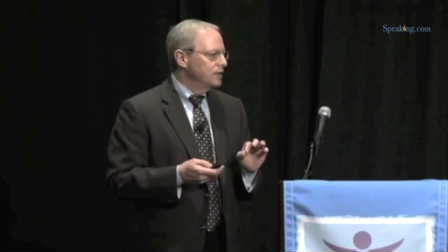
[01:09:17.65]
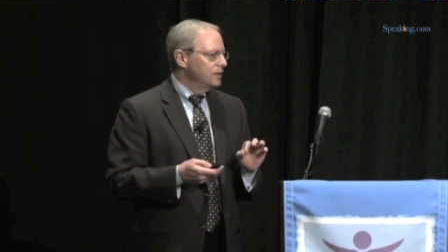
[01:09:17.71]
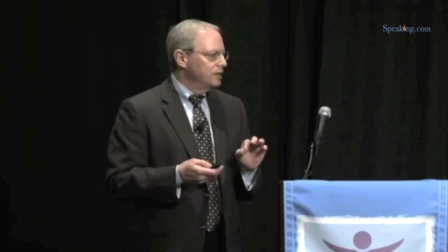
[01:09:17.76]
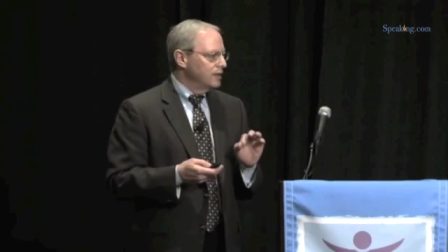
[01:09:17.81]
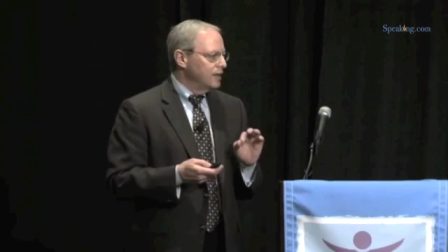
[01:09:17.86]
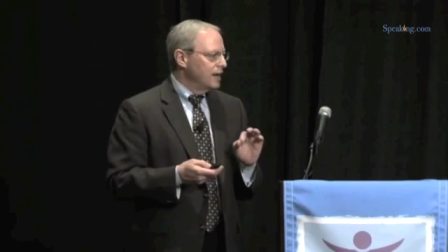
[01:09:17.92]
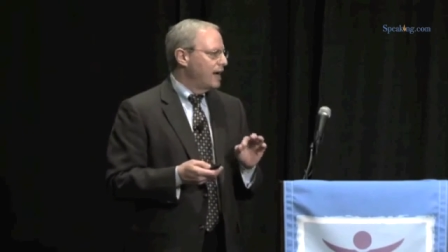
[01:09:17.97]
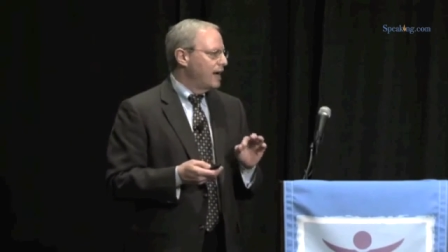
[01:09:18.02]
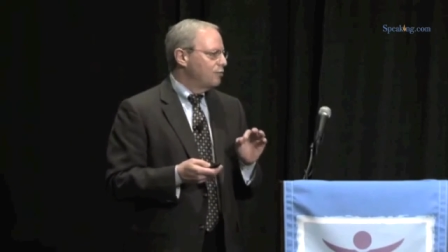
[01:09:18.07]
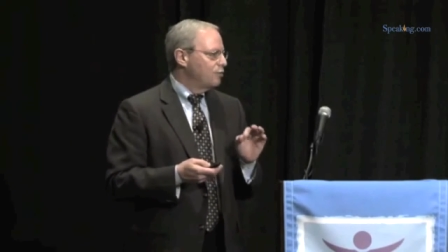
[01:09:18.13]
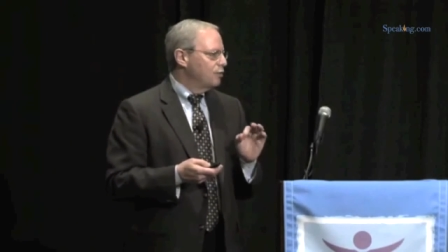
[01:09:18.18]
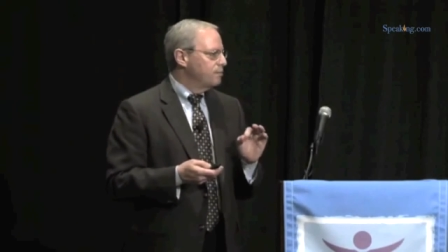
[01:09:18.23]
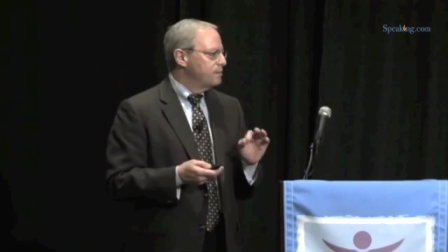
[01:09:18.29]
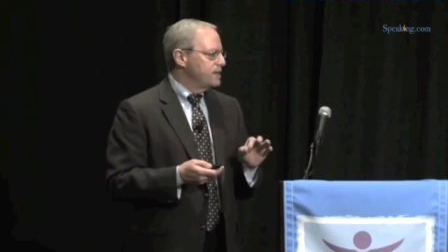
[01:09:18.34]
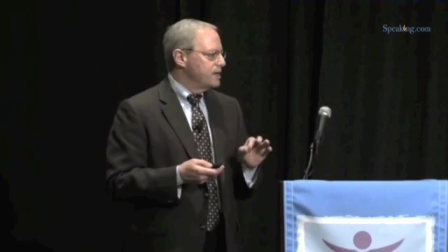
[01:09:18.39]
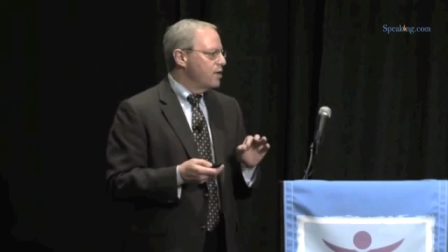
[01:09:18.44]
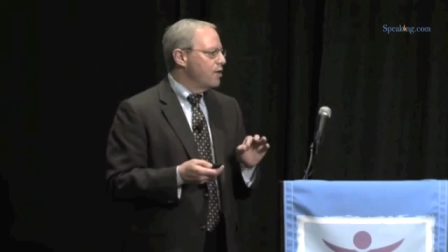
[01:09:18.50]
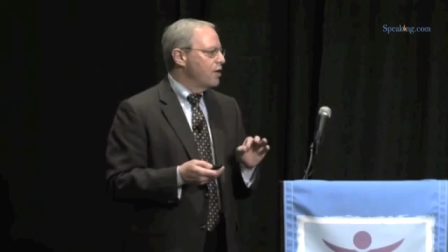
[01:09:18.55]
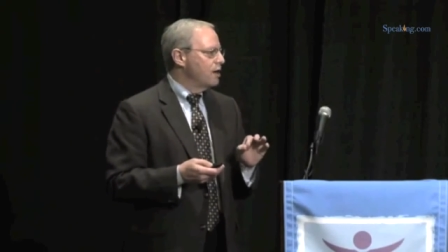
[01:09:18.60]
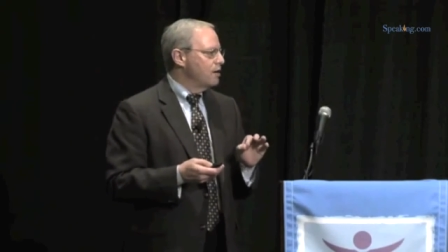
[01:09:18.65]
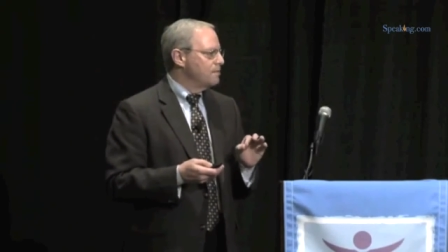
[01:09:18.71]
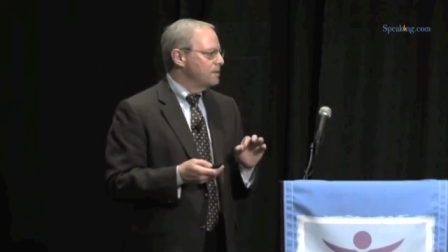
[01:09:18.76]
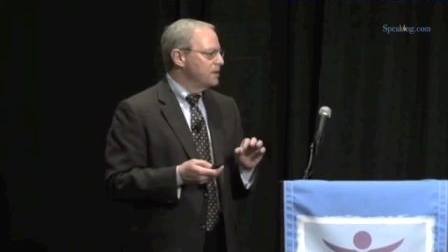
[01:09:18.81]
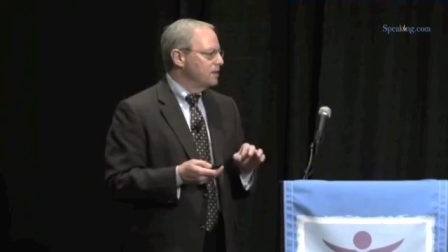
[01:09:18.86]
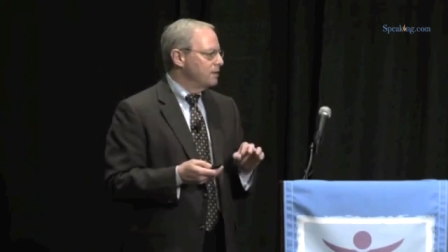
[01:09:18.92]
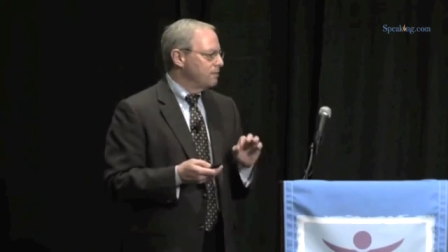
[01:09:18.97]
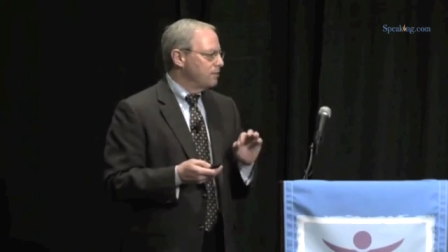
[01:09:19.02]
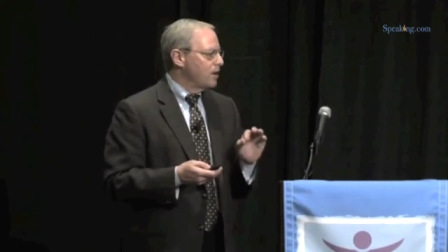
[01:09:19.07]
that I will be harmed
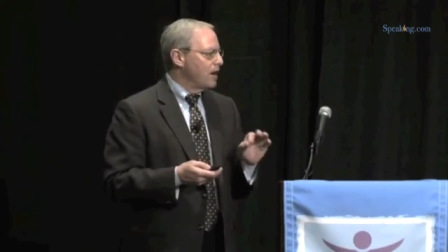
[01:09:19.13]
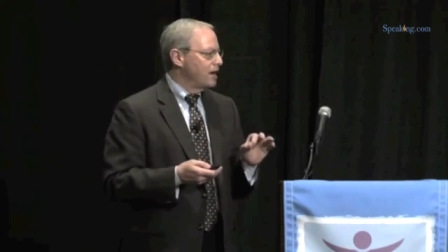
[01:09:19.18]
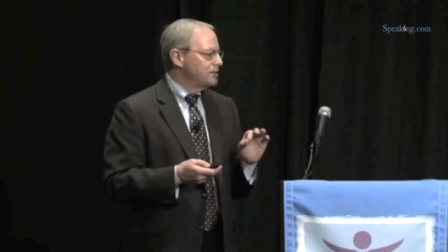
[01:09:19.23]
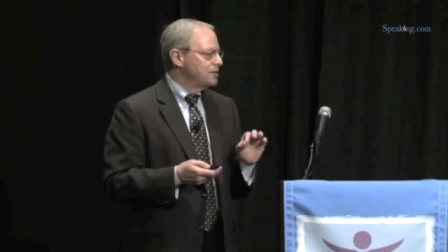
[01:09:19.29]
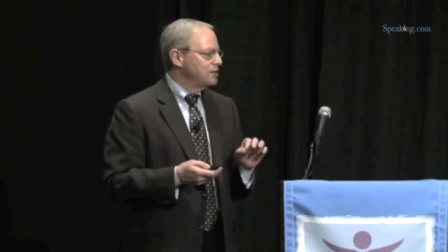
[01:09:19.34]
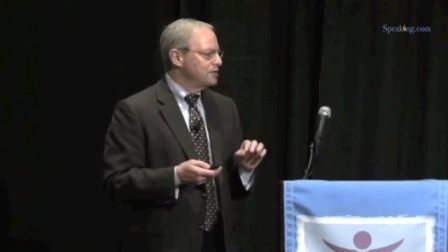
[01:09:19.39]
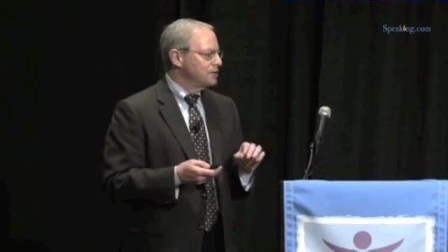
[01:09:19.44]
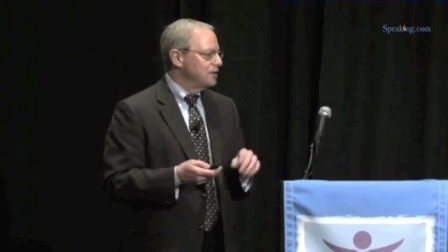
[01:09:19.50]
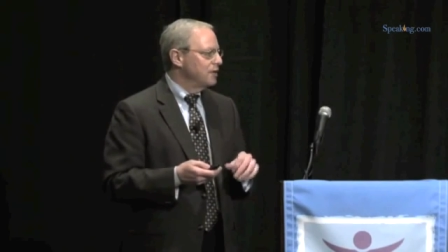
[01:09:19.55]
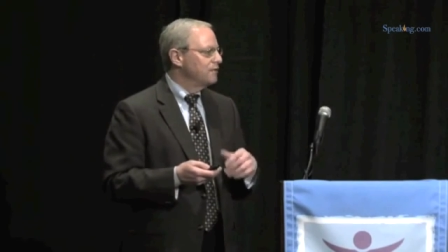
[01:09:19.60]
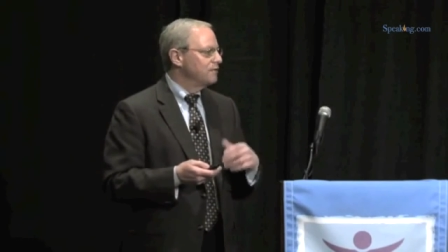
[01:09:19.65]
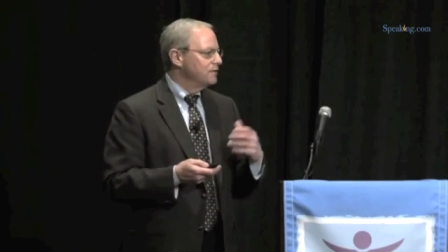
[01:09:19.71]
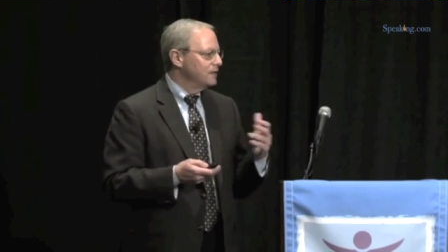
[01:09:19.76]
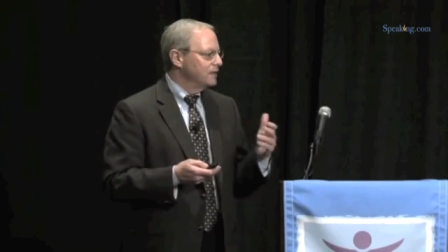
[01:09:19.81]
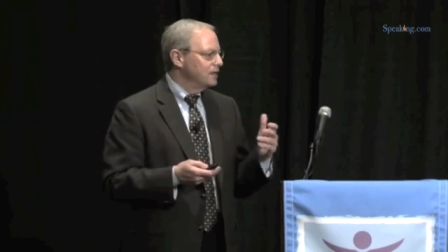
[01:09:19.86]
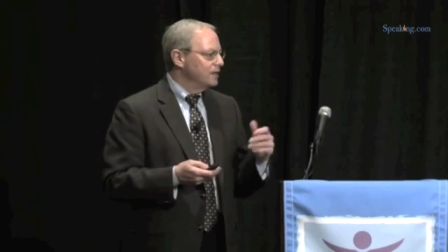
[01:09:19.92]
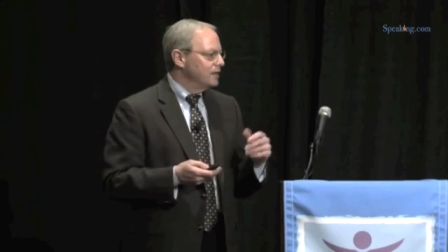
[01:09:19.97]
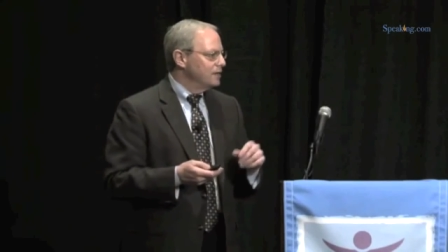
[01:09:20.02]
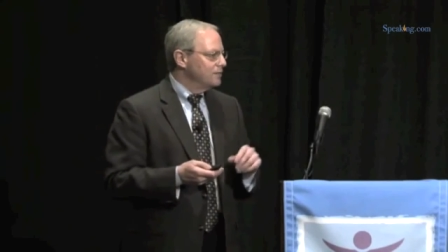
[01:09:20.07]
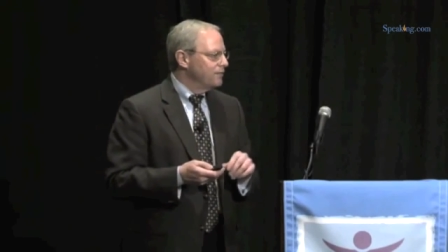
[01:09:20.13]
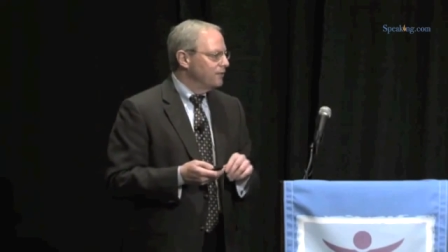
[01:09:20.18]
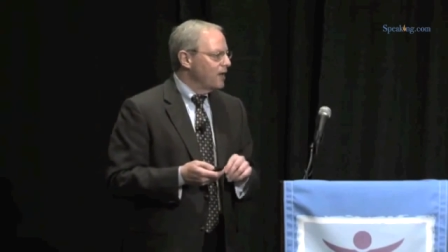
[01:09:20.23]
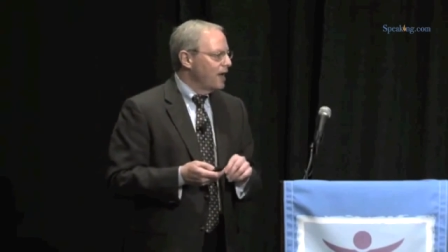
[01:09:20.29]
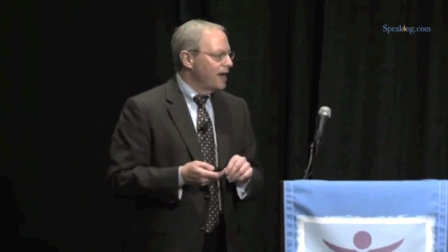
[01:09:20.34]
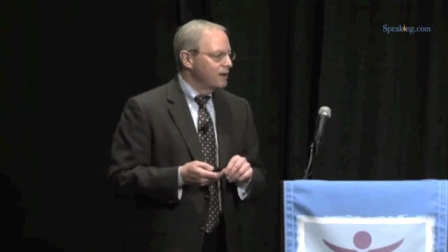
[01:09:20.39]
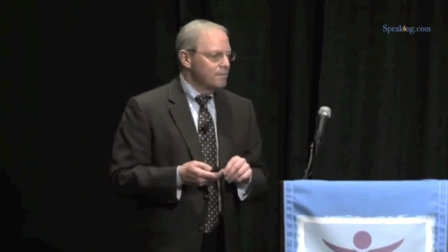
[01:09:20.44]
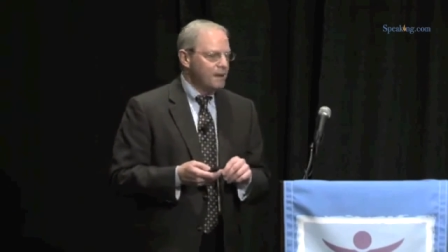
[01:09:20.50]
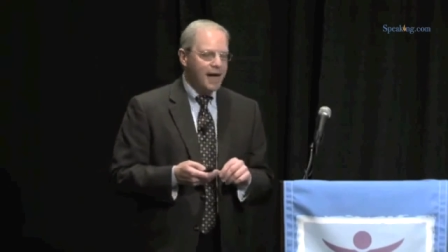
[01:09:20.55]
in the process of
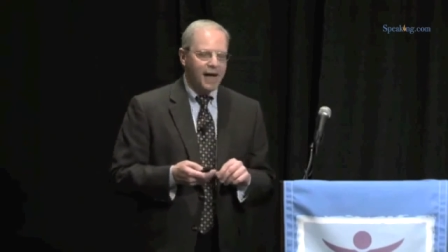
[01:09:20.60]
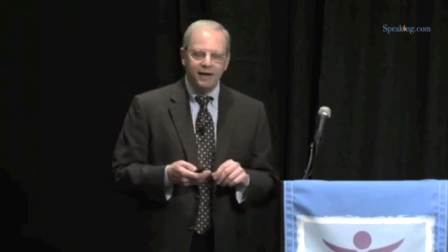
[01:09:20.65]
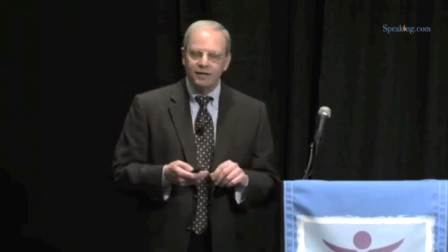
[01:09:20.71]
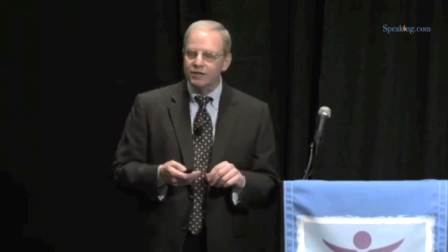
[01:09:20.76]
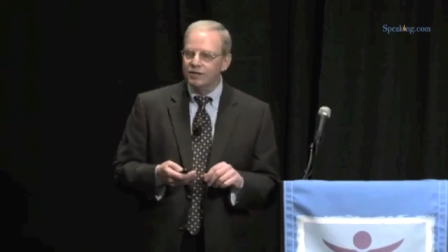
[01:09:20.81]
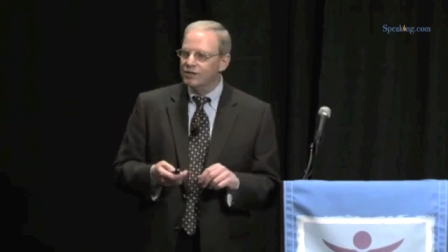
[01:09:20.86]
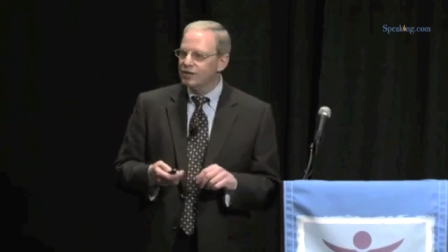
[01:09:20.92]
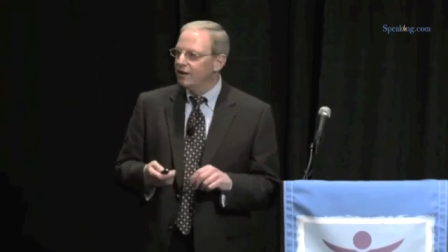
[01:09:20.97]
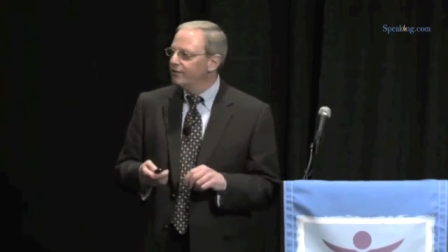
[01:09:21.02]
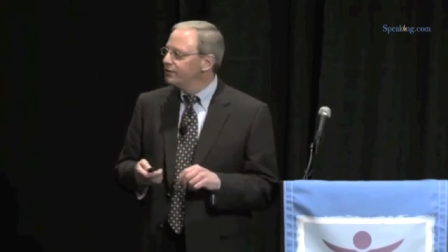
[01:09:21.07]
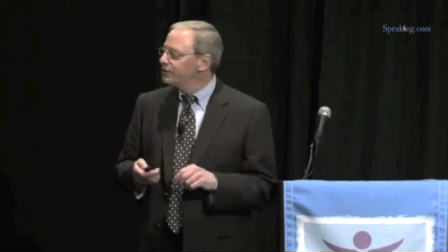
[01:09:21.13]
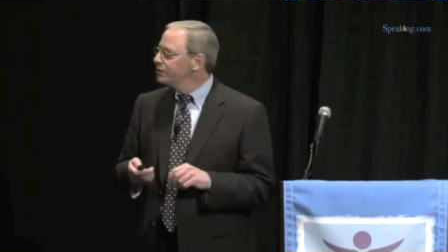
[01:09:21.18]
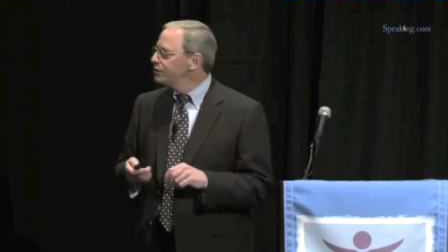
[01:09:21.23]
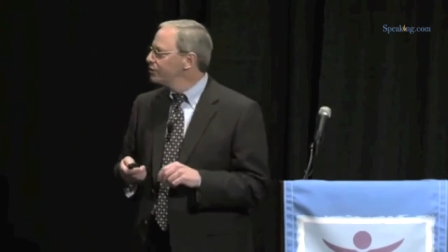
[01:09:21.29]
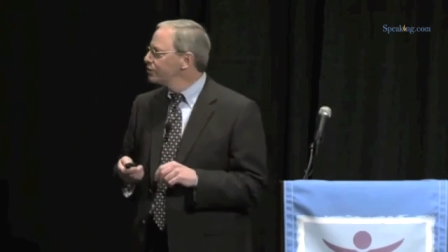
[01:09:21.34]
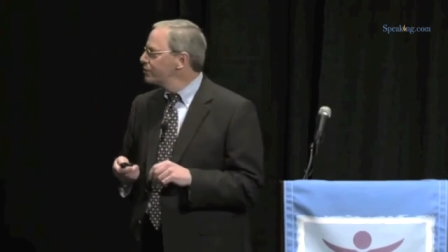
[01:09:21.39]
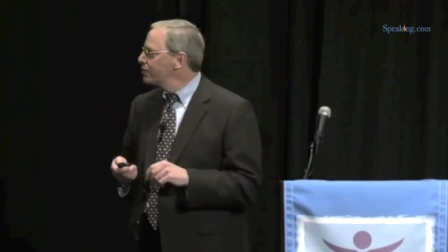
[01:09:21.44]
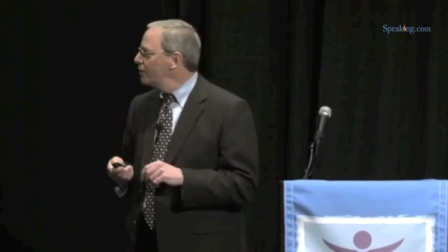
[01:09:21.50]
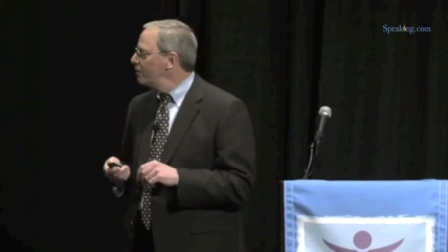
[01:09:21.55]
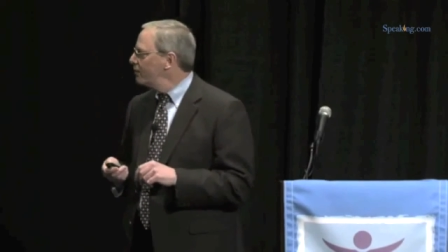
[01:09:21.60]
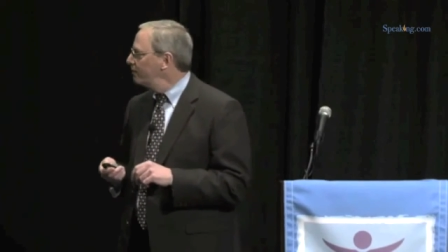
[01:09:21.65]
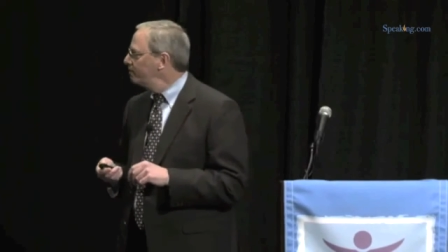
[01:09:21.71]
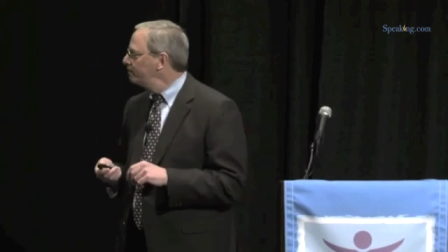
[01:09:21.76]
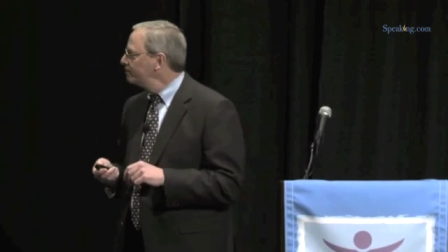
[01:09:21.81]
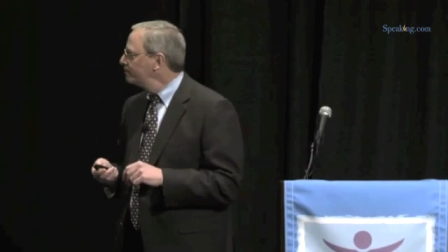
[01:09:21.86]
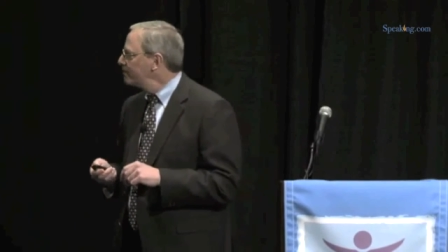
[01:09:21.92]
flying back to San Francisco.